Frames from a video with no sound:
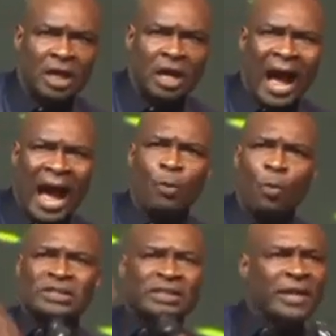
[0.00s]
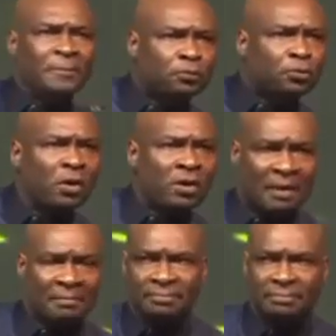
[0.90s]
I was in a
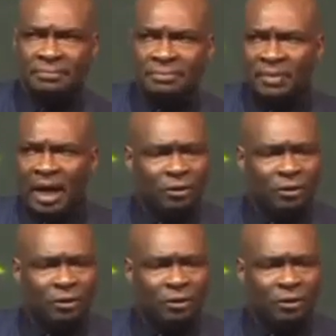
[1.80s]
program. I